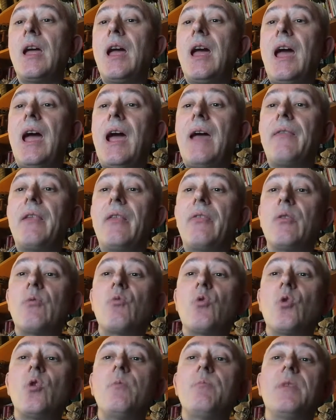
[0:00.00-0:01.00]
And then the
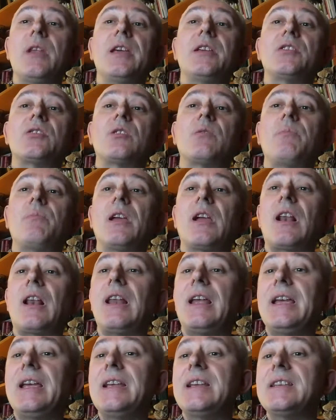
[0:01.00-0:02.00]
room needs to be
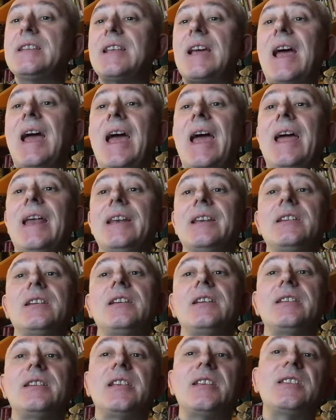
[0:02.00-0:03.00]
cleaned and
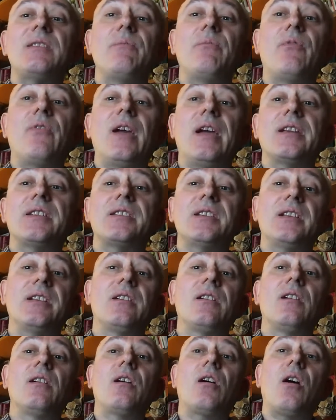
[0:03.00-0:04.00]
disinfected
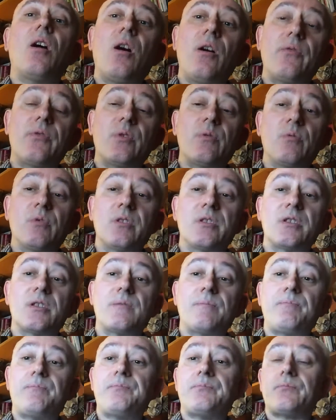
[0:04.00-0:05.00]
afterwards.
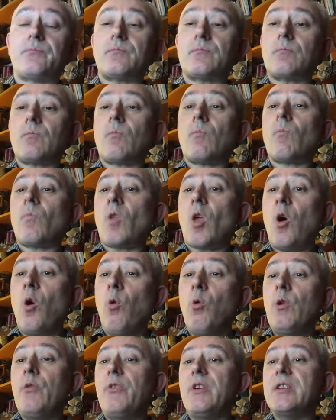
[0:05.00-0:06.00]

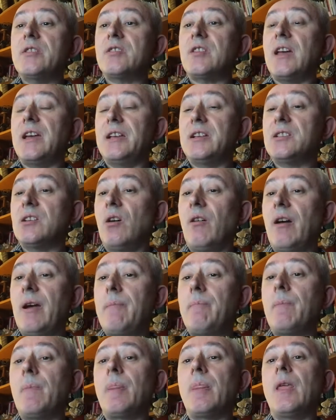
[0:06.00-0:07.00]
All of these take
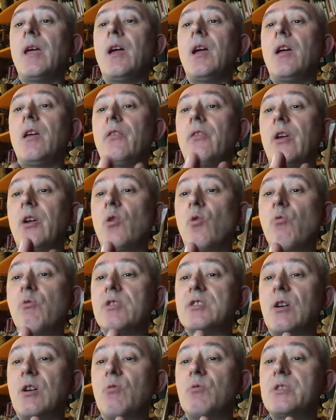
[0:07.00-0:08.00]
time. They all
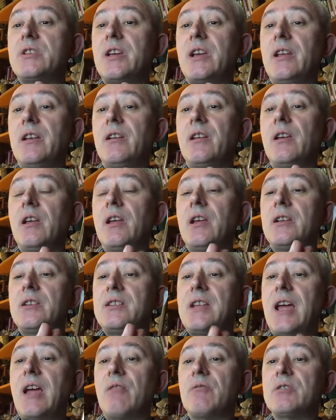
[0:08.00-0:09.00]
result in
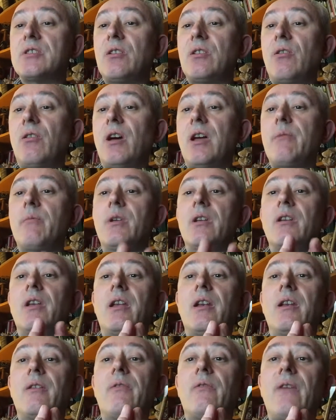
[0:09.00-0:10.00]
downtime
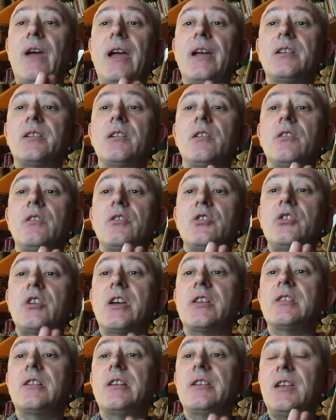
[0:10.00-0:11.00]
and affect
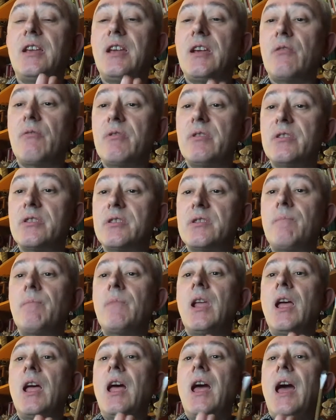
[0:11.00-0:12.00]
schedule adherence.
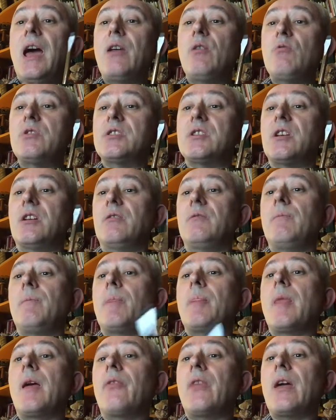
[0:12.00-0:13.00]
And also,
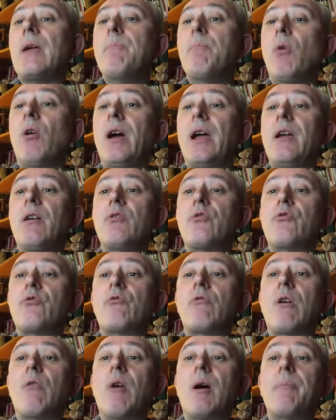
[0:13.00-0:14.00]
they might
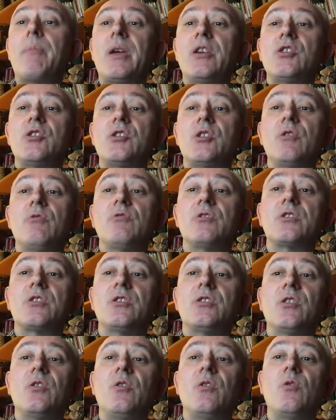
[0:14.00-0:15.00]
throw up issues to
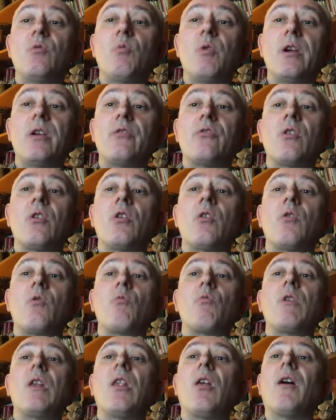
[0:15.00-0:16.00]
do with
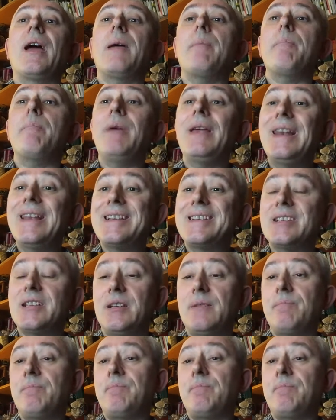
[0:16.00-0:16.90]
reliability.